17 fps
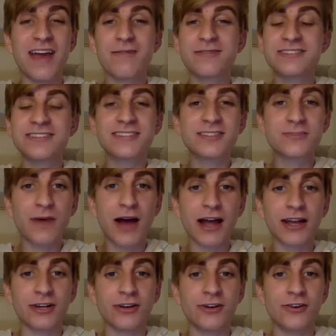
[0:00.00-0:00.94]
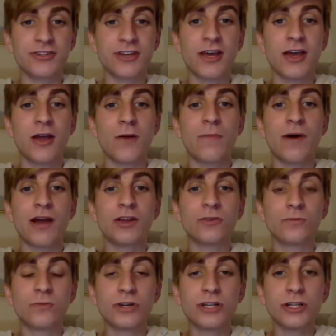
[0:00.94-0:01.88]
and was inspired by
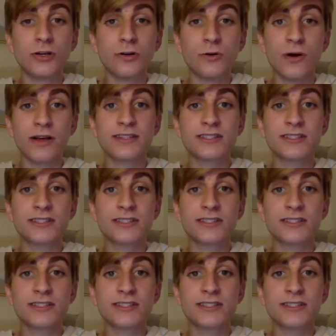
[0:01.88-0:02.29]
a real